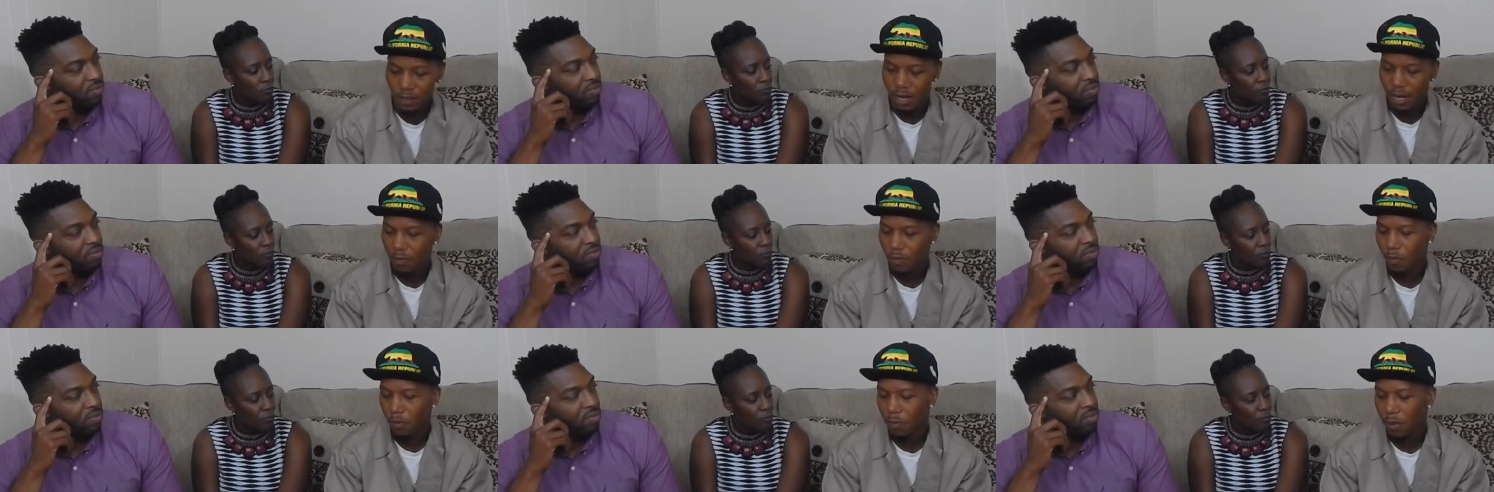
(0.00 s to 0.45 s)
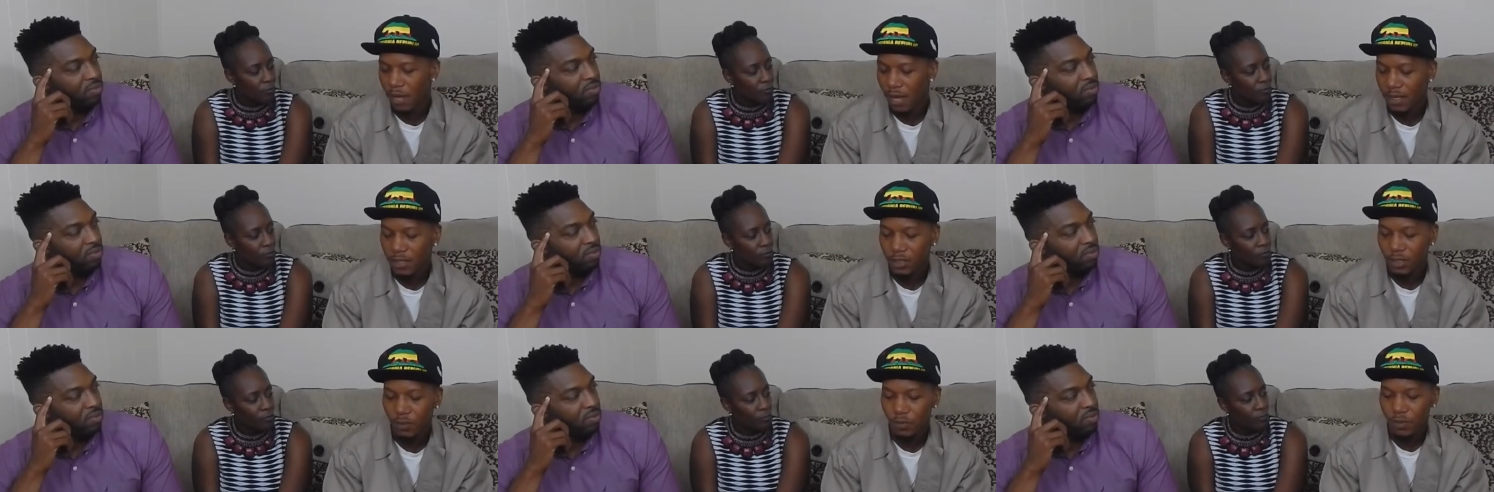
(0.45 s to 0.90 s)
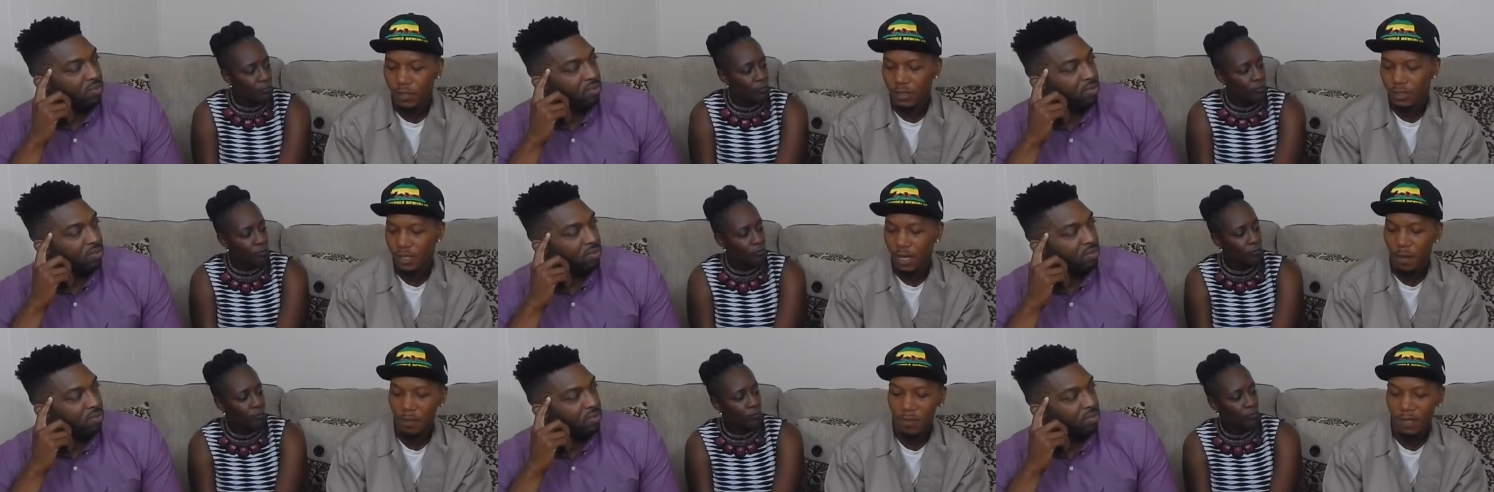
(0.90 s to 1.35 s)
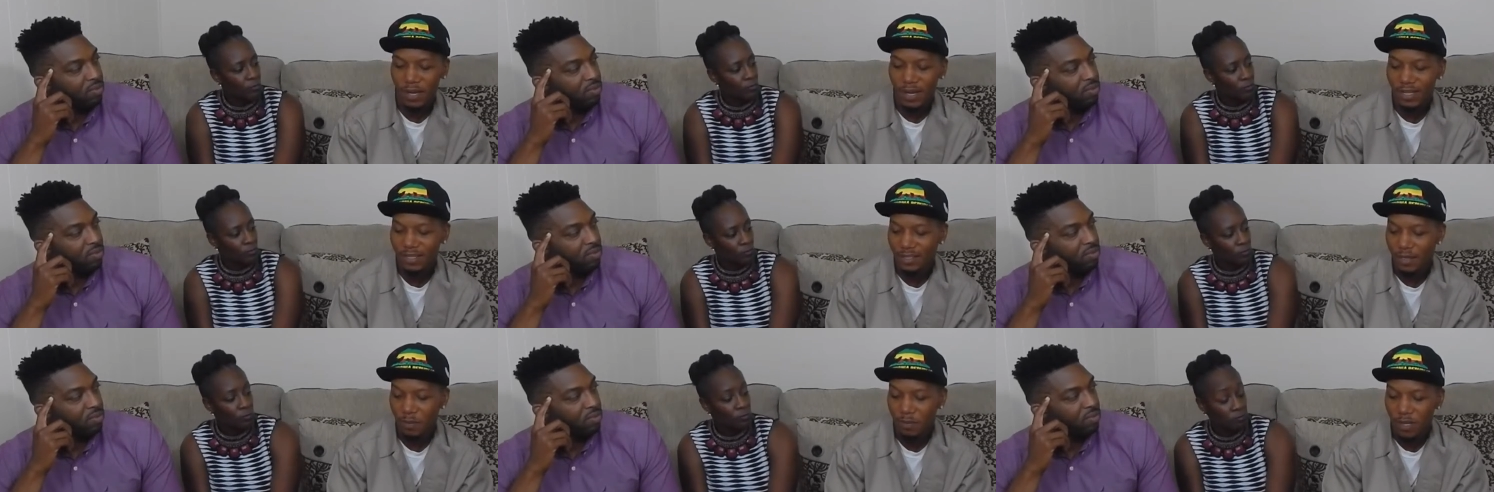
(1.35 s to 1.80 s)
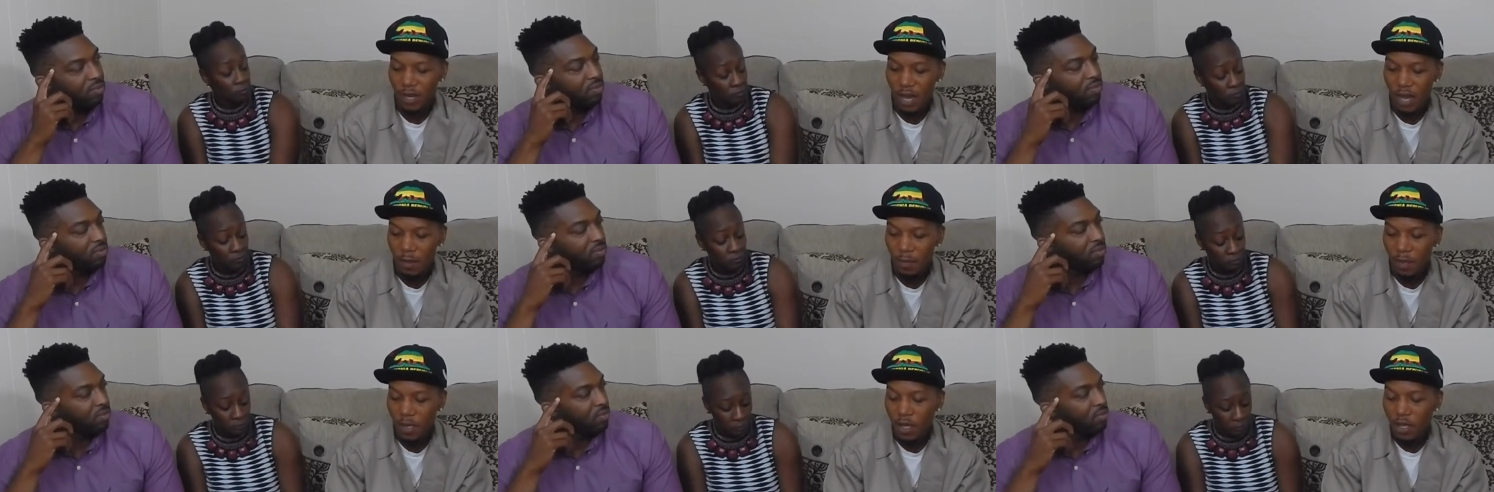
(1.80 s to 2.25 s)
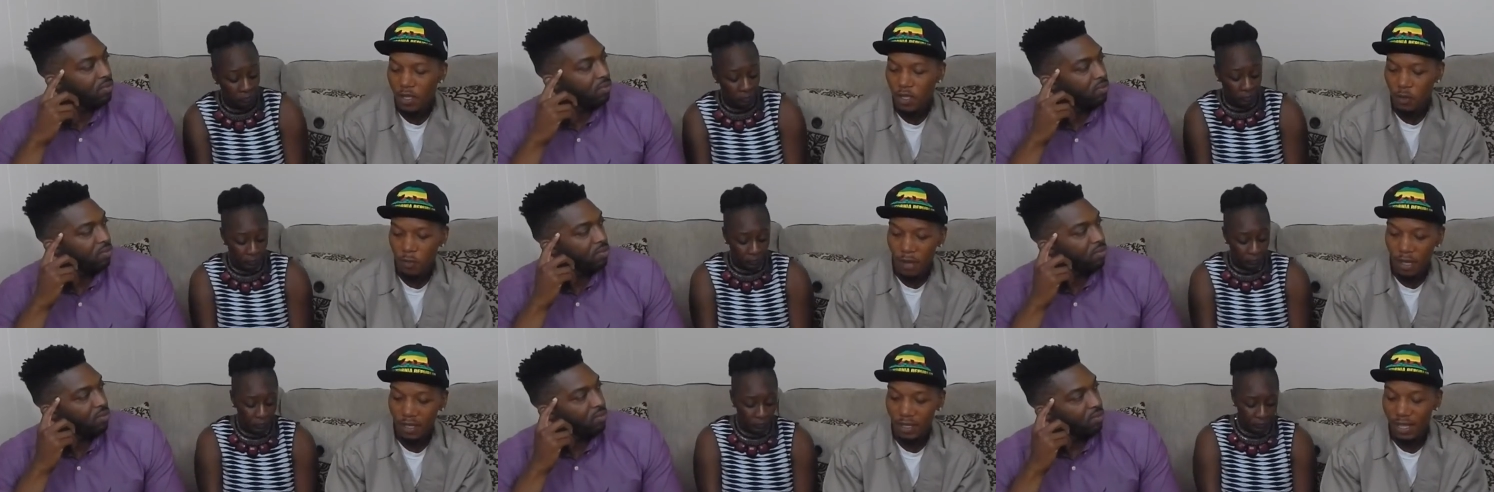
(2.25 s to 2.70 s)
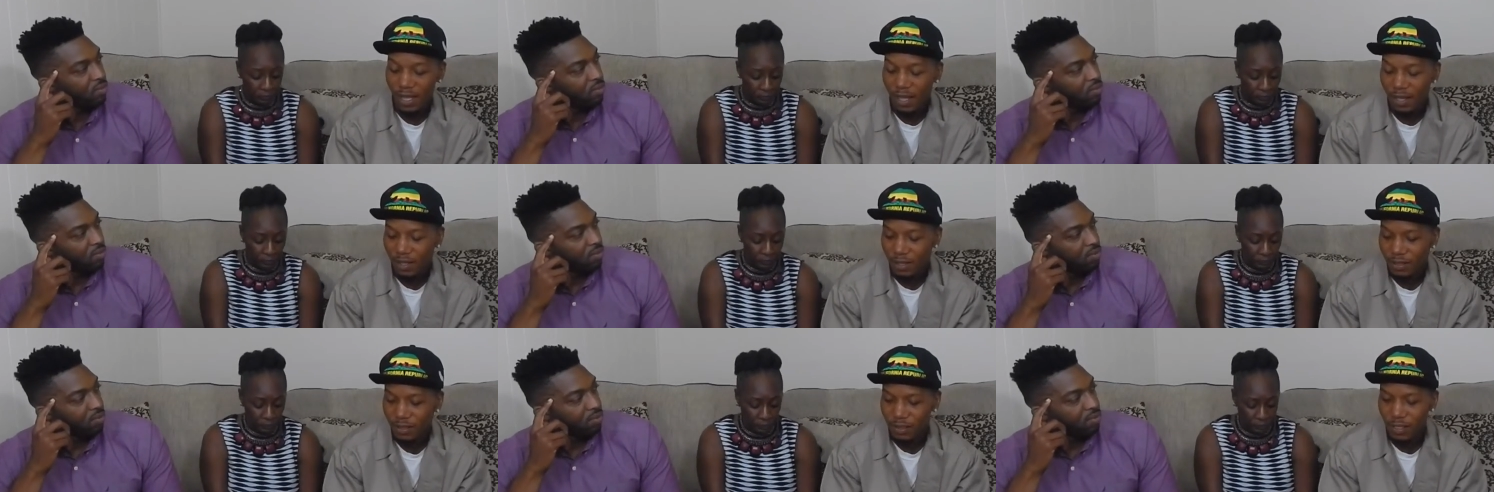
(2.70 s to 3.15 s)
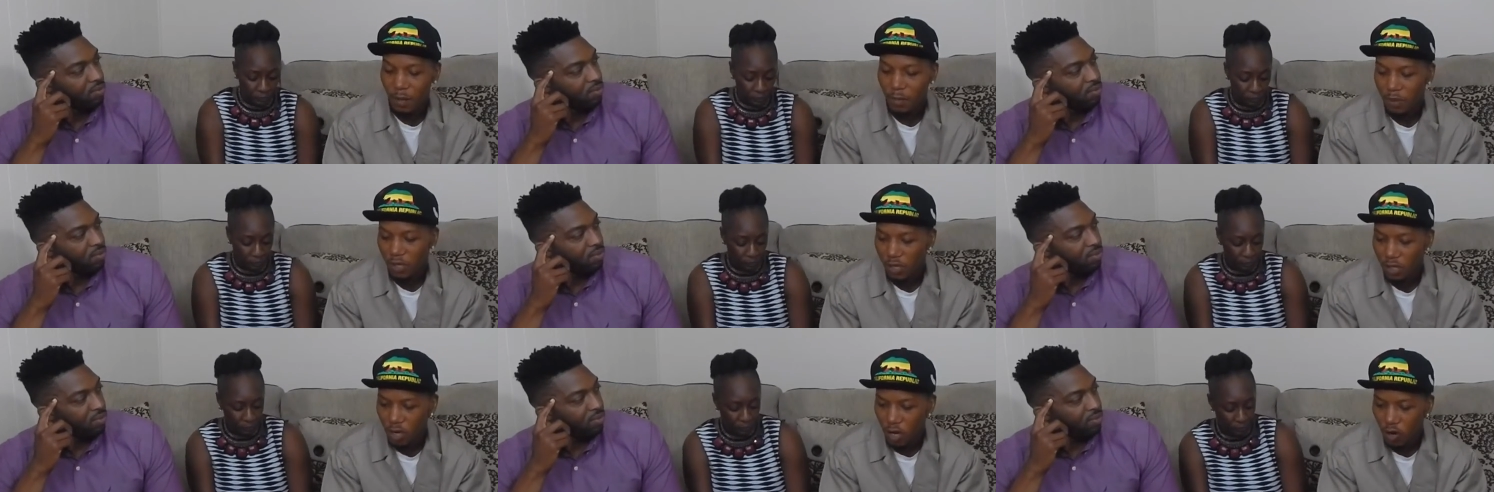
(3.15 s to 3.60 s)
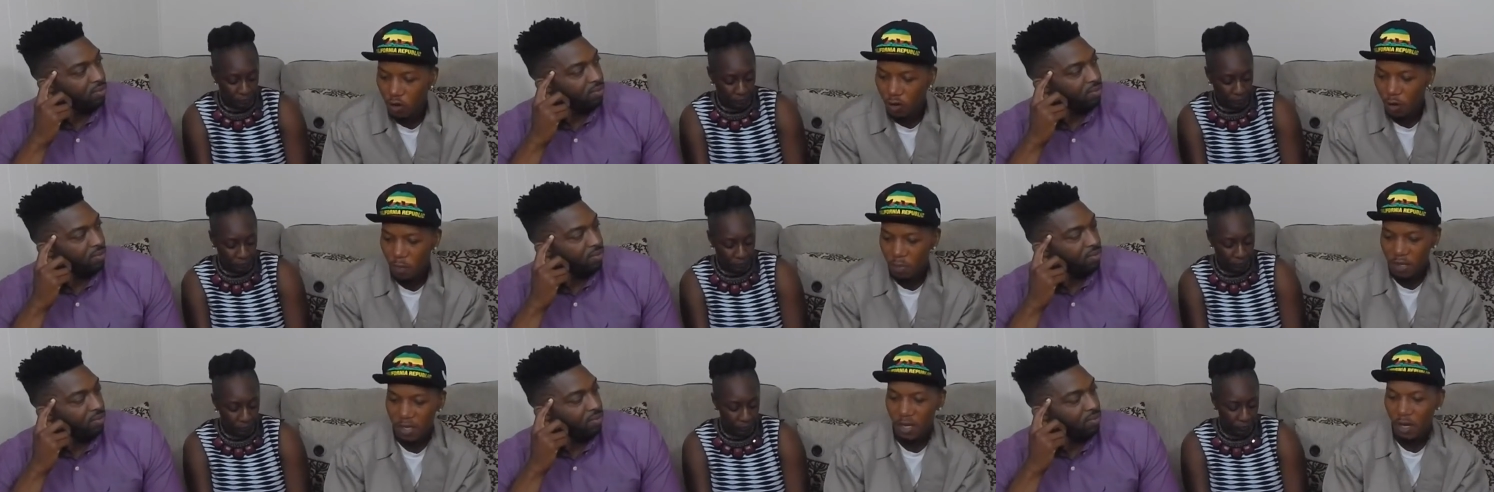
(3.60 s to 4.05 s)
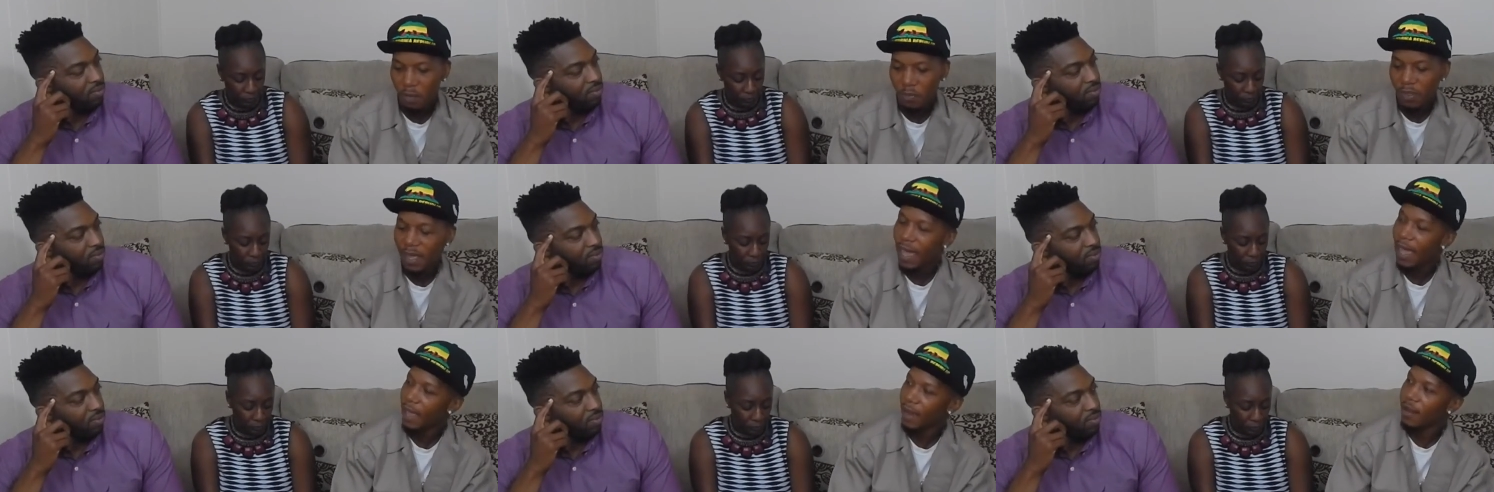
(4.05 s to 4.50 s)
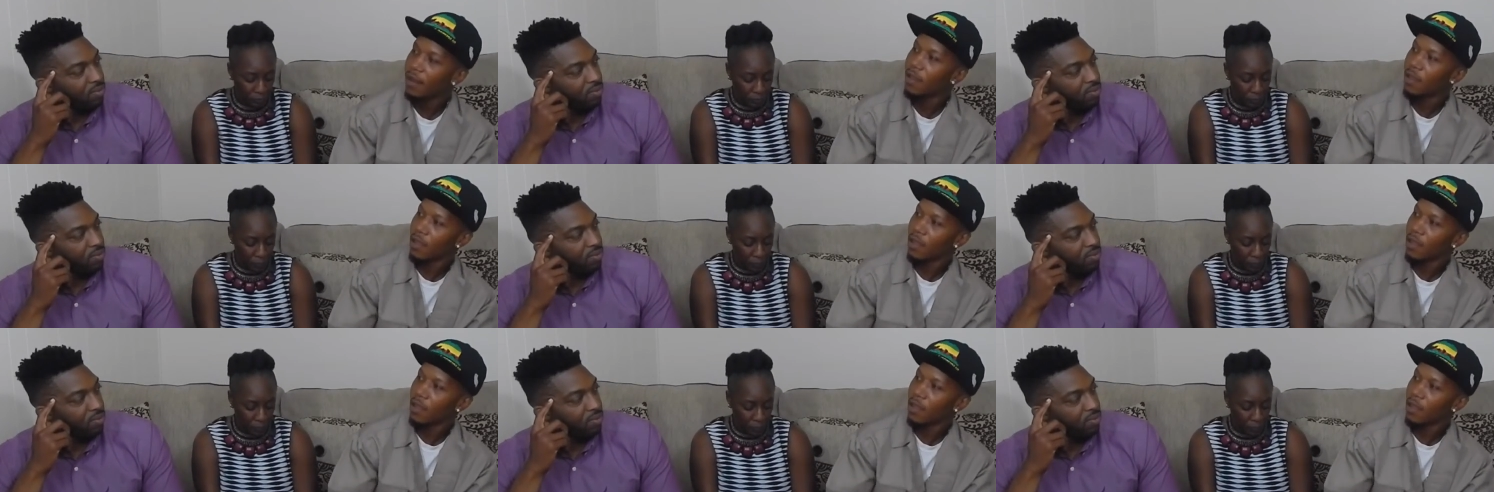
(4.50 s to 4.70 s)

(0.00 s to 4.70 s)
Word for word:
Speaker 1: God will bless you with something, and sometimes you may let something go and pick up that